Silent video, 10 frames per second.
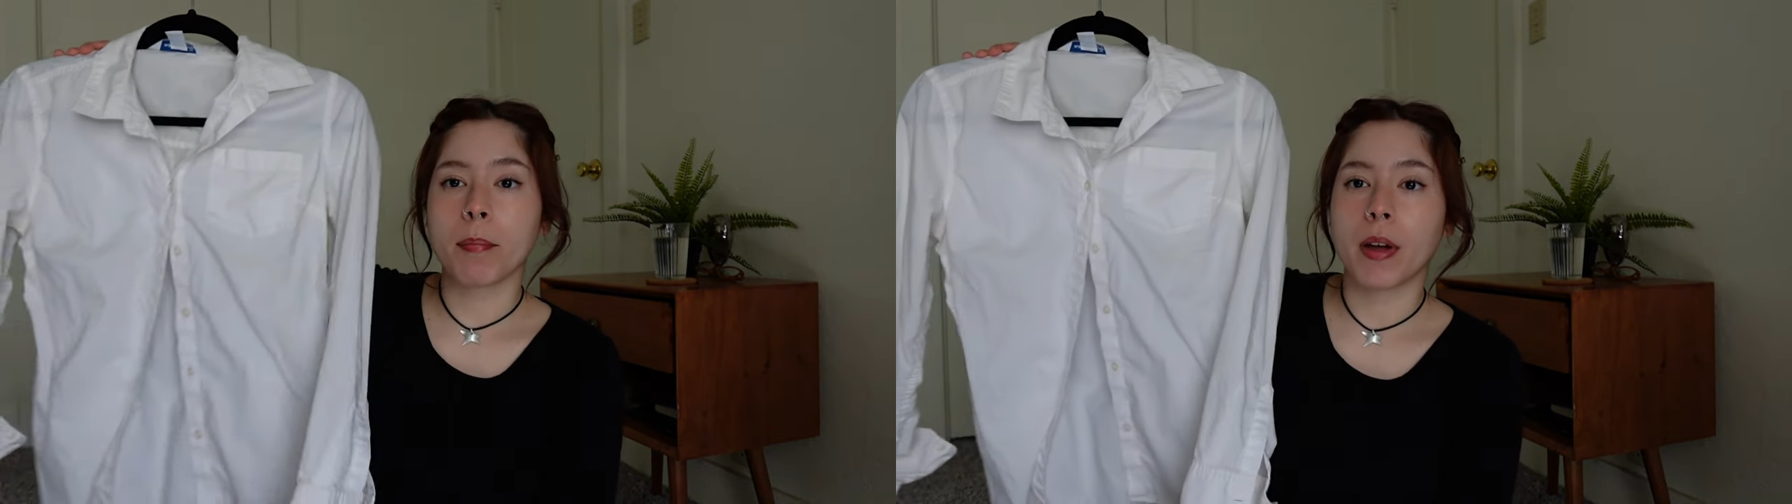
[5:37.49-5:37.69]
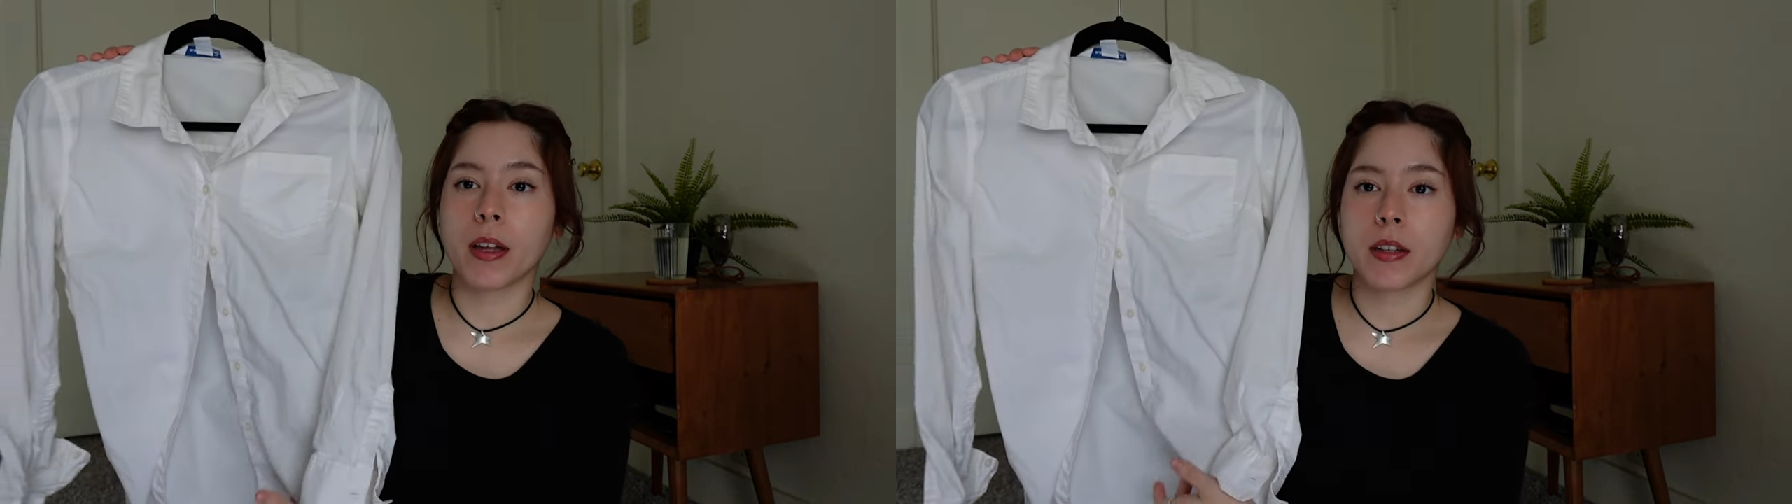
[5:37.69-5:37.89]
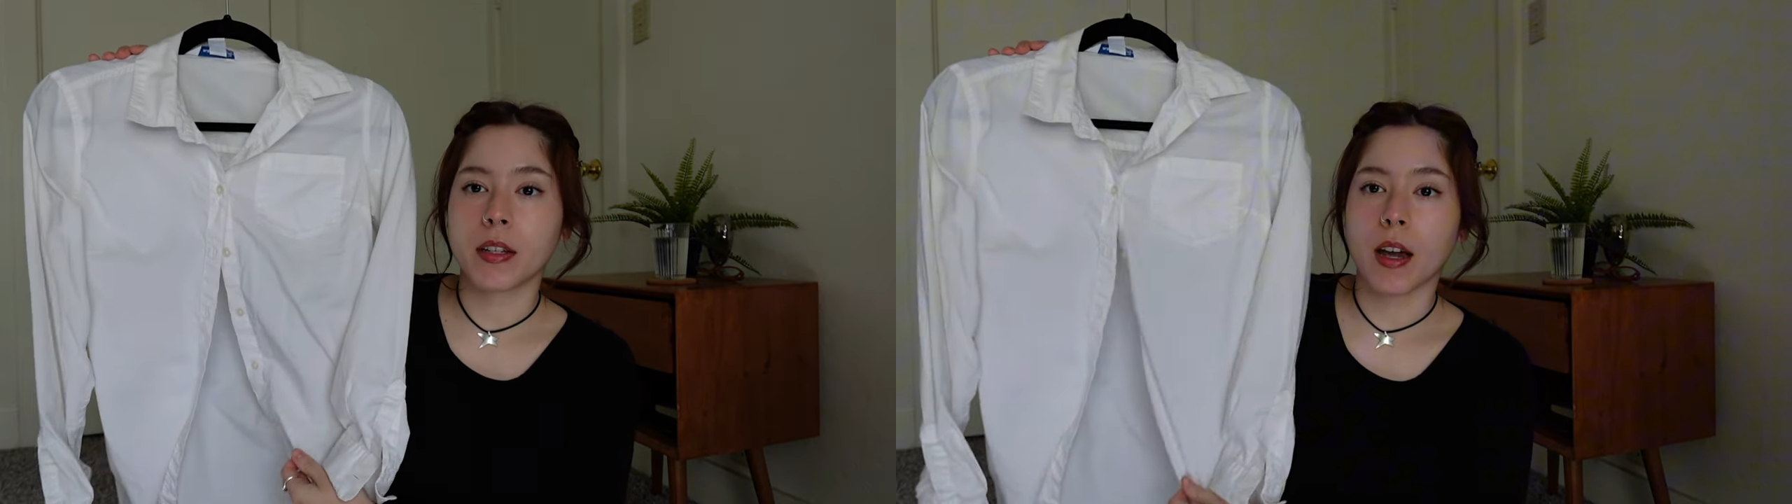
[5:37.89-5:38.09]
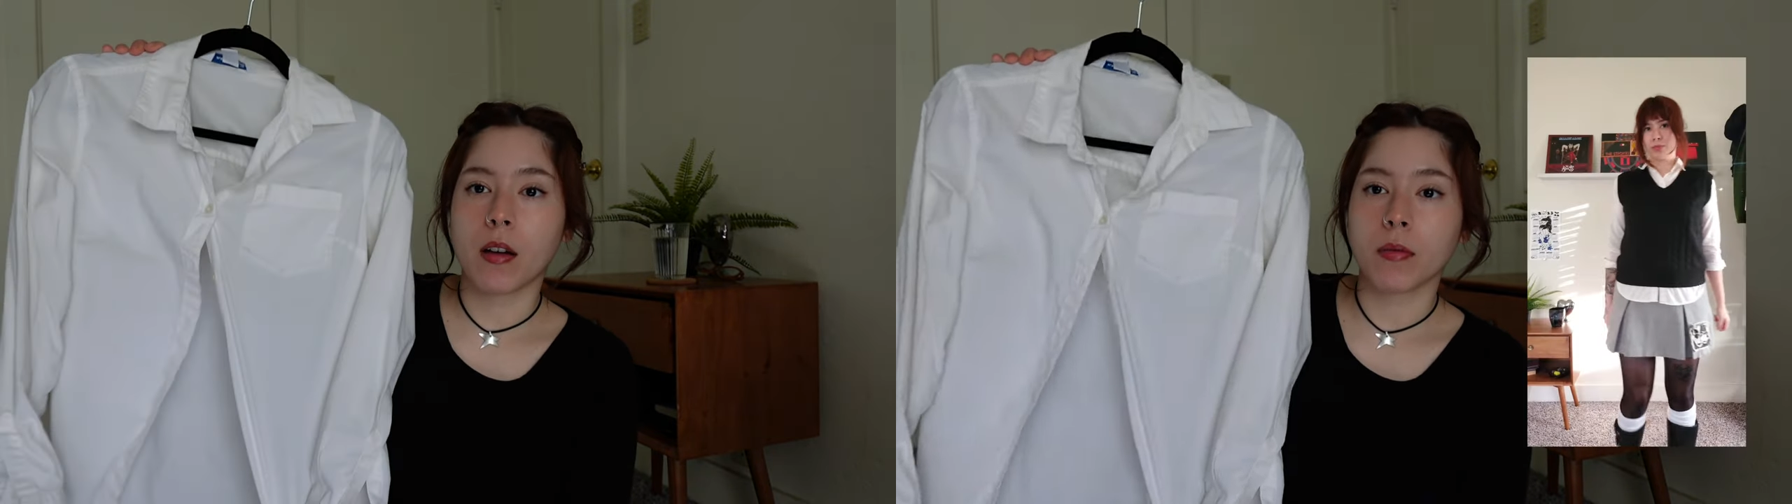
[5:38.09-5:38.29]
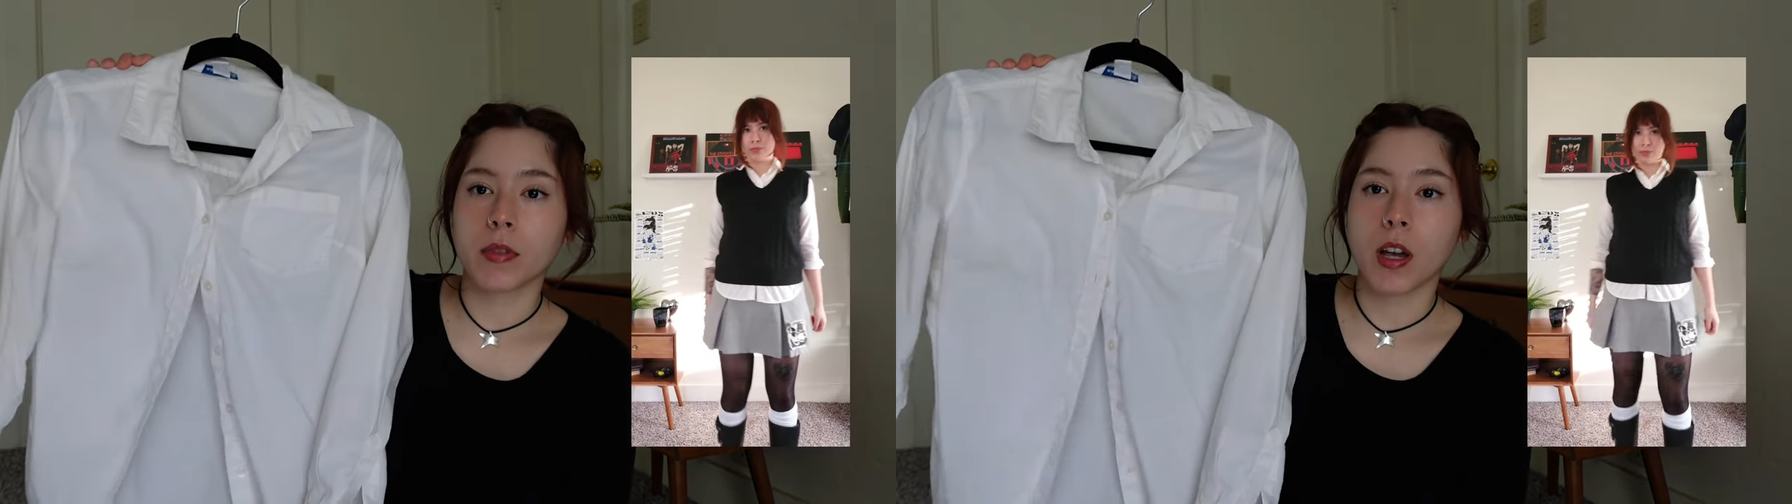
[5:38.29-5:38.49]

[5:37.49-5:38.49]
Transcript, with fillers: button-down